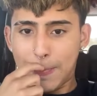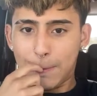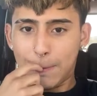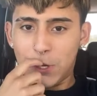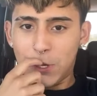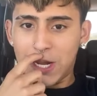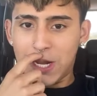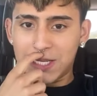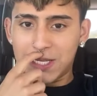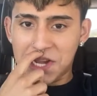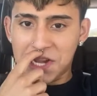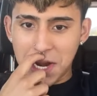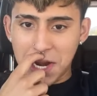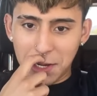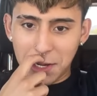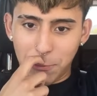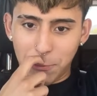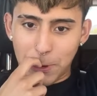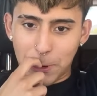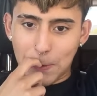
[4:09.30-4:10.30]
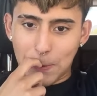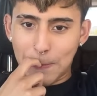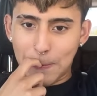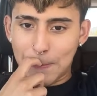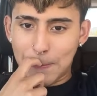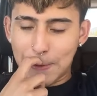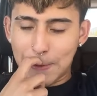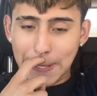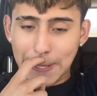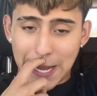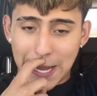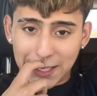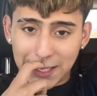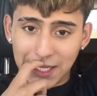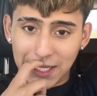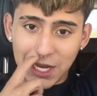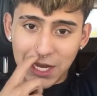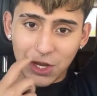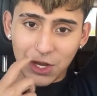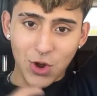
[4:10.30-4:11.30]
What are you guys talking about? I
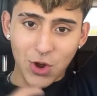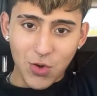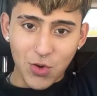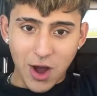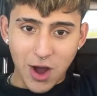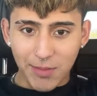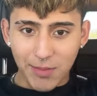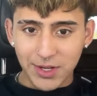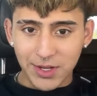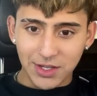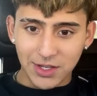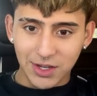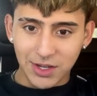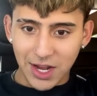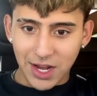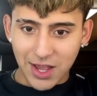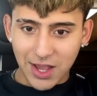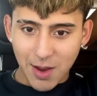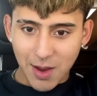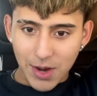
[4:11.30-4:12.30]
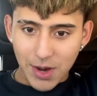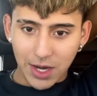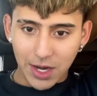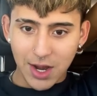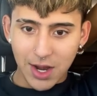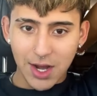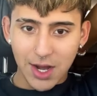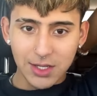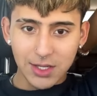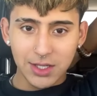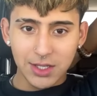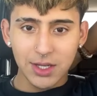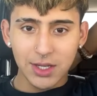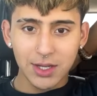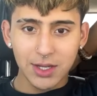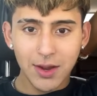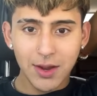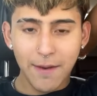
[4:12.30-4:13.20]
see, like, no comments. You know, like, I'm, like, lost.